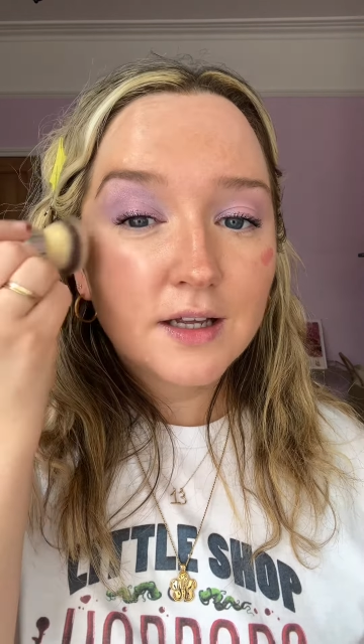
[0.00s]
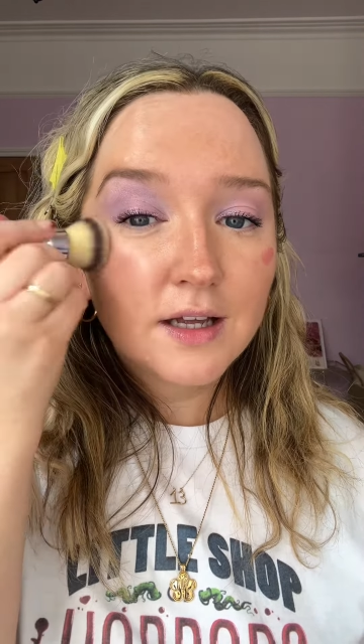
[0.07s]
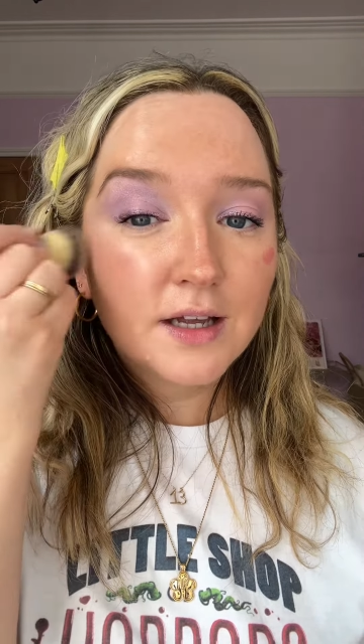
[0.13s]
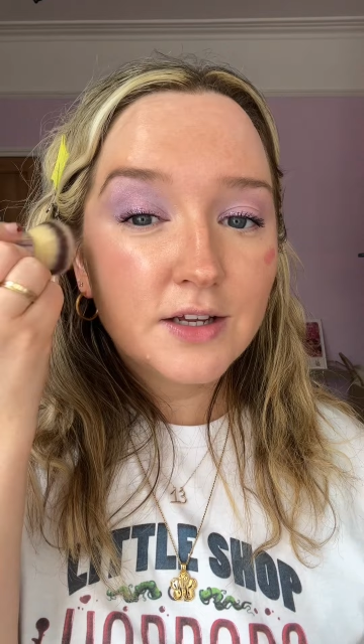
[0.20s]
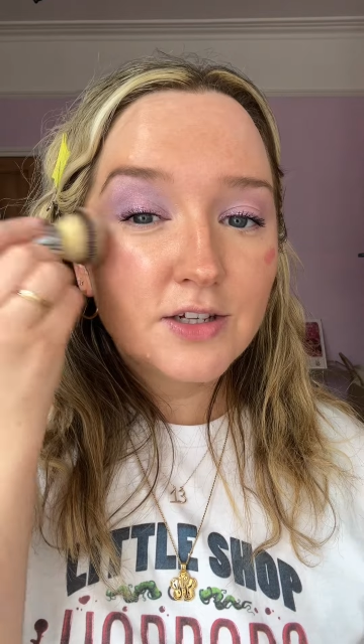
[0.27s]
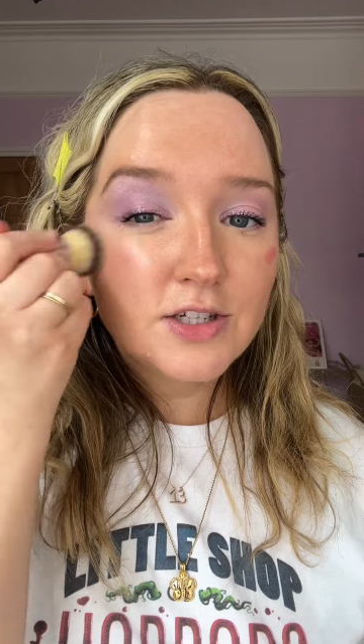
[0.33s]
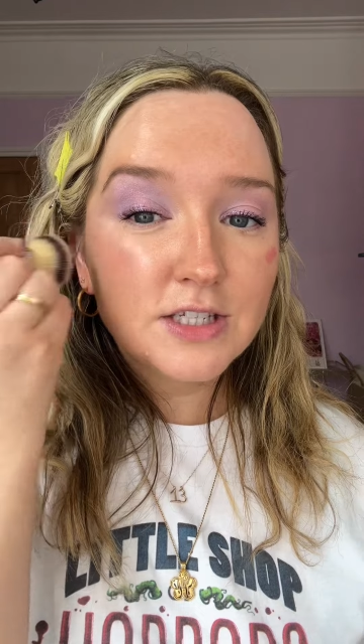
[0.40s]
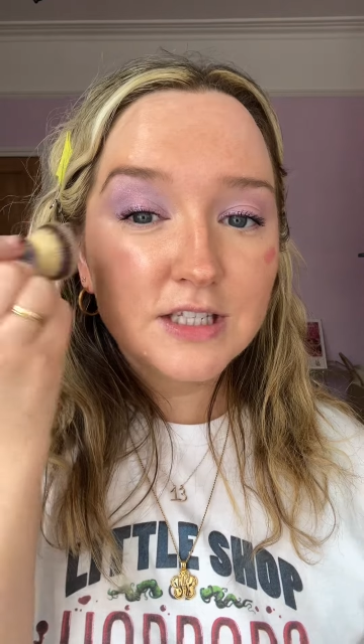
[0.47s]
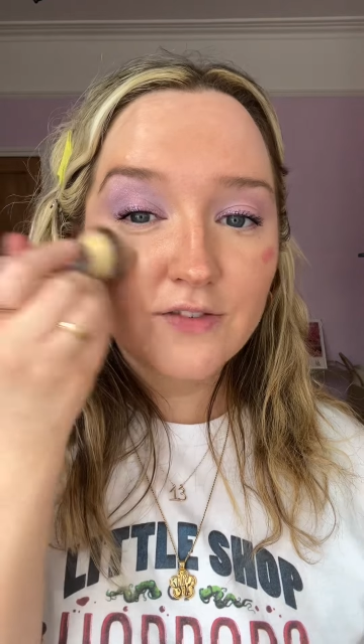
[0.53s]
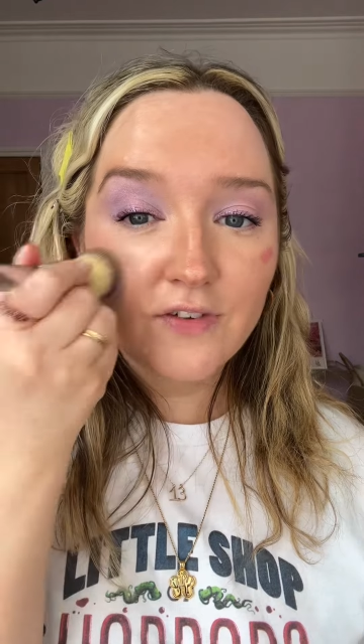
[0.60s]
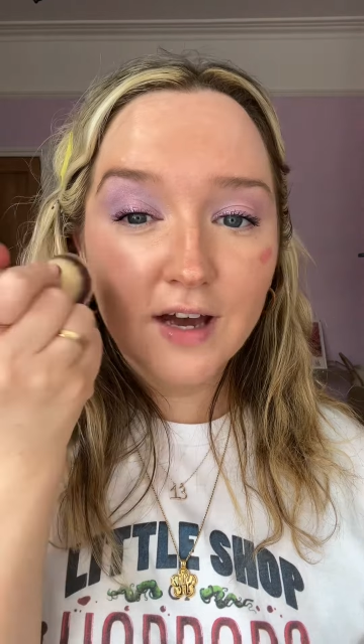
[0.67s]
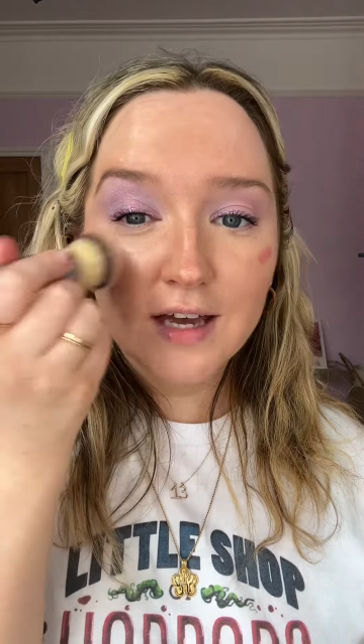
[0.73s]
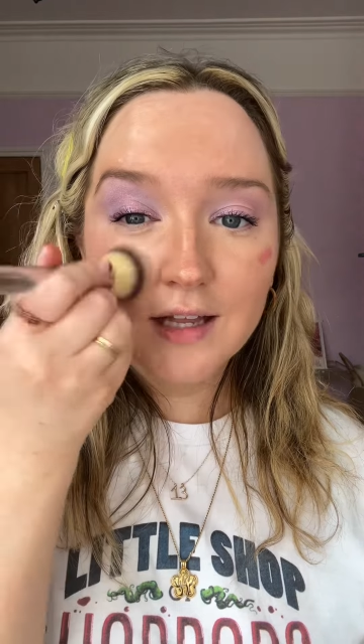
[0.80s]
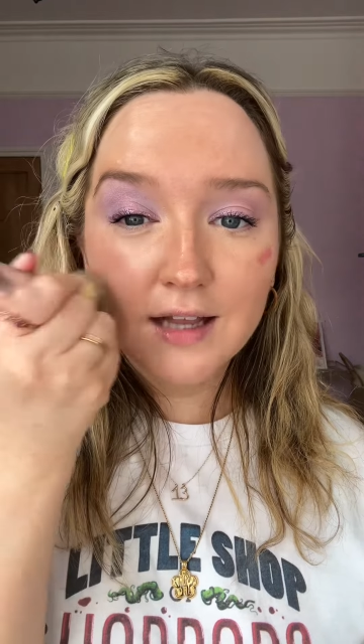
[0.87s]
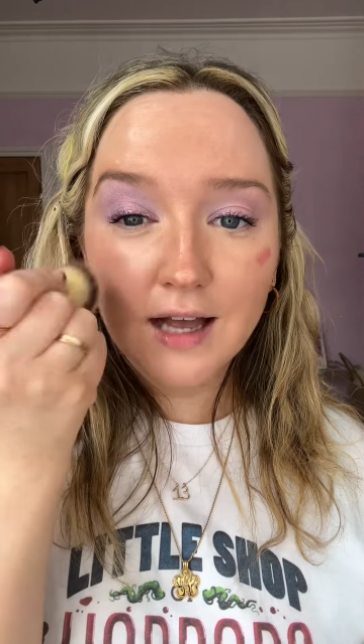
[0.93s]
and just
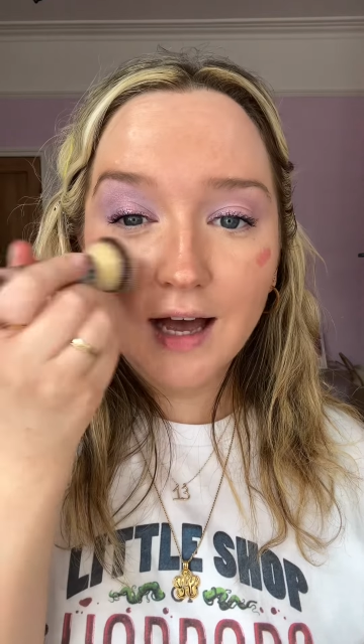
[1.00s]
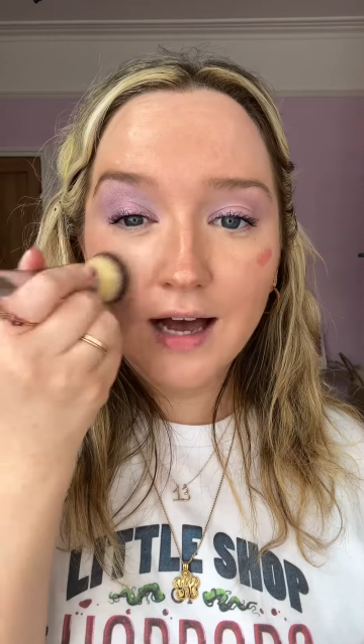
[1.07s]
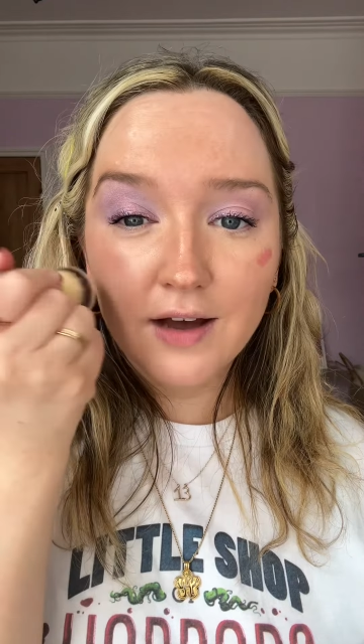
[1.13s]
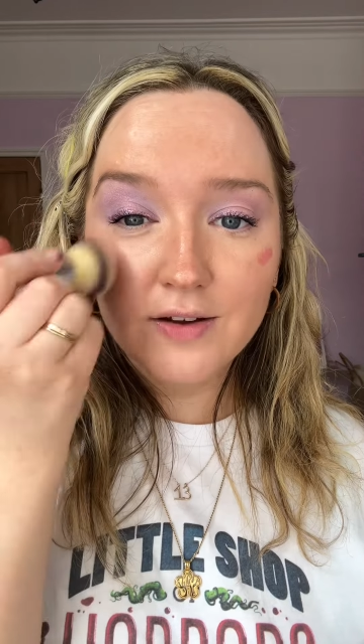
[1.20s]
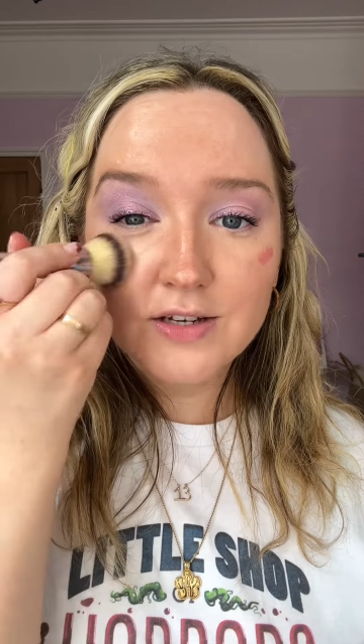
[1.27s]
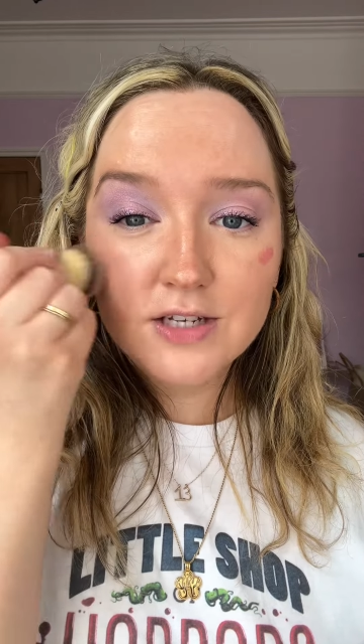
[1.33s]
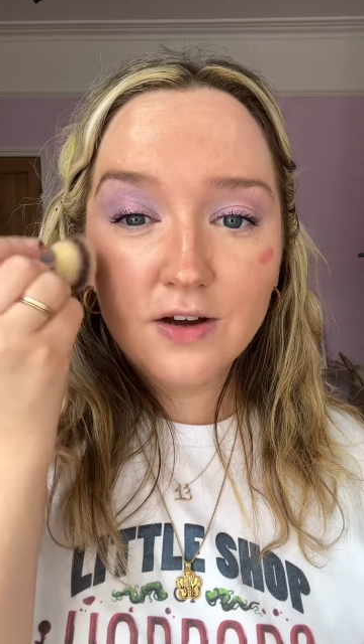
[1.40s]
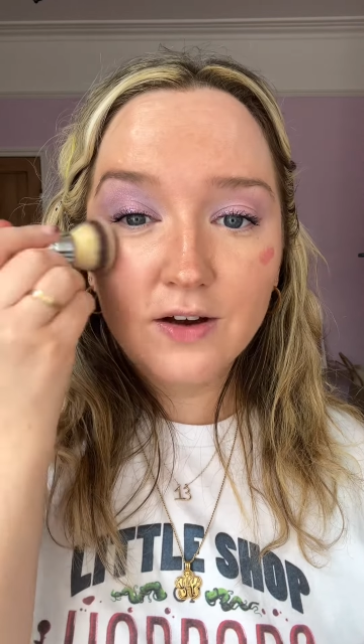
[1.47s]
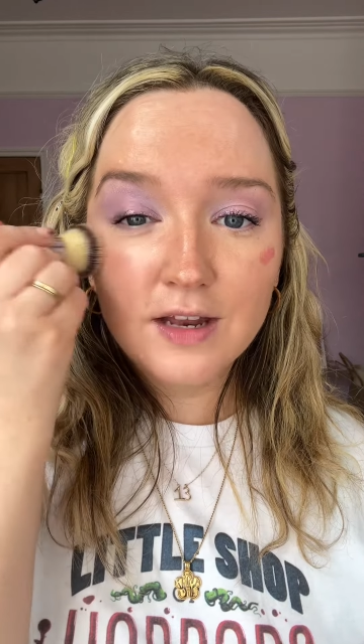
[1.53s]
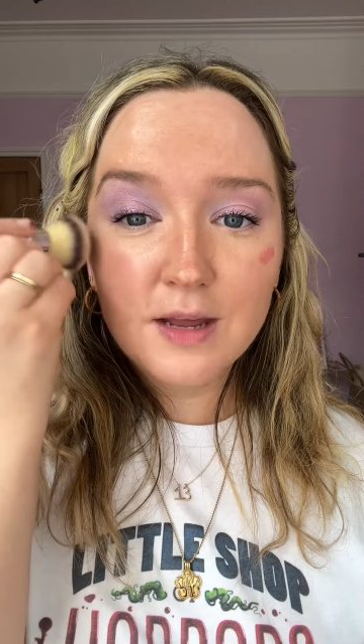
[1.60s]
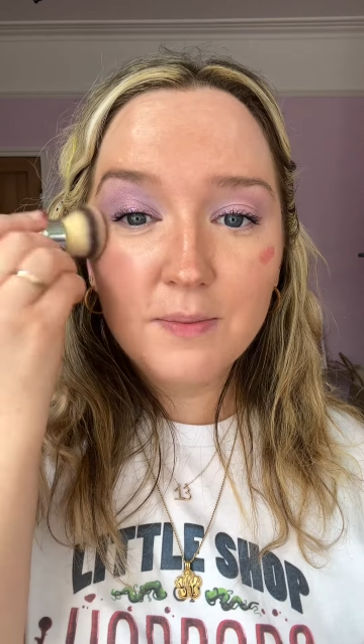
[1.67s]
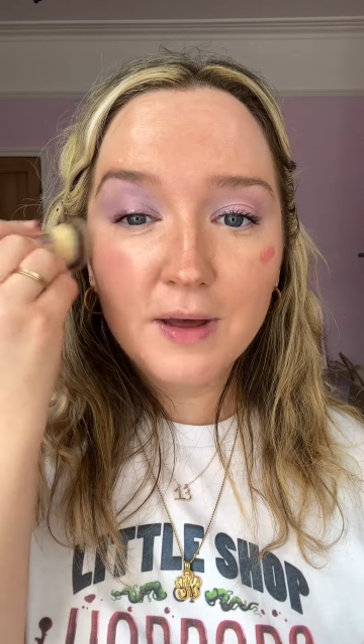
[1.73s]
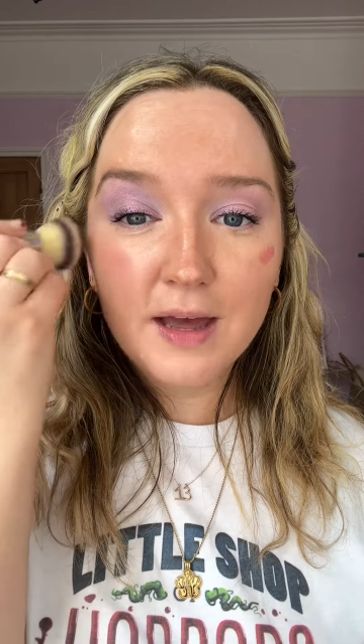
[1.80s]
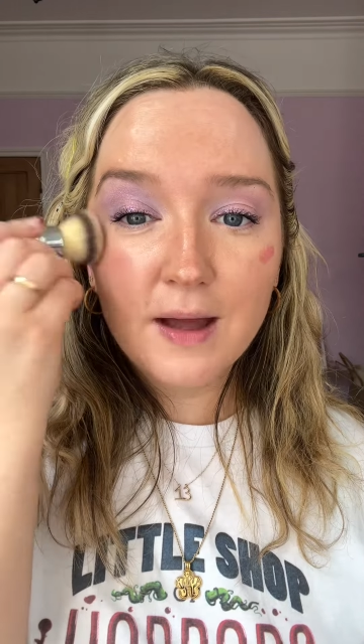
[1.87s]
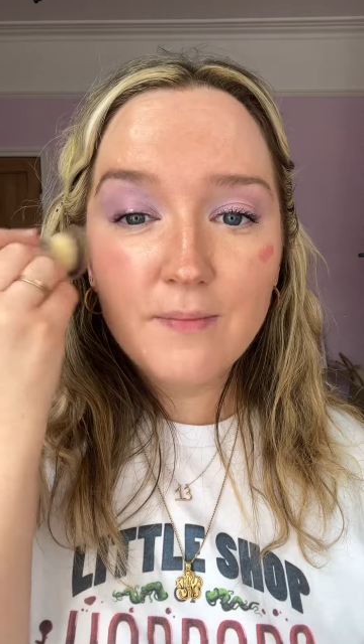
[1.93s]
fade that out a tiny
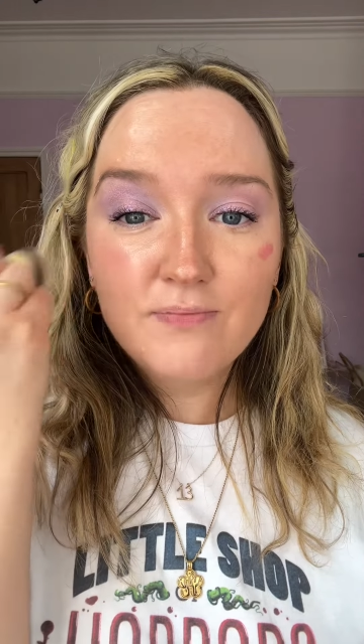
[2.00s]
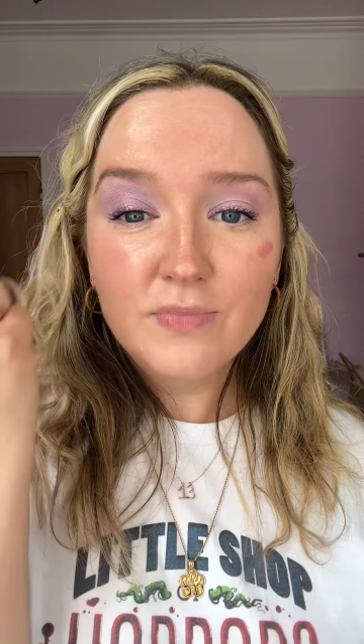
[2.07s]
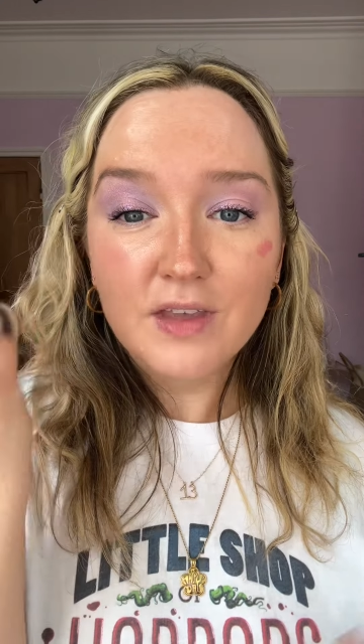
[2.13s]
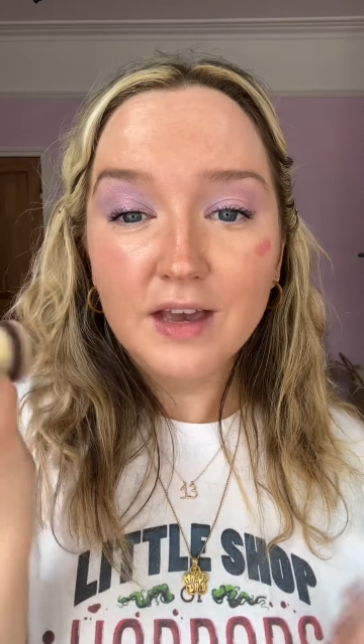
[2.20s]
bit.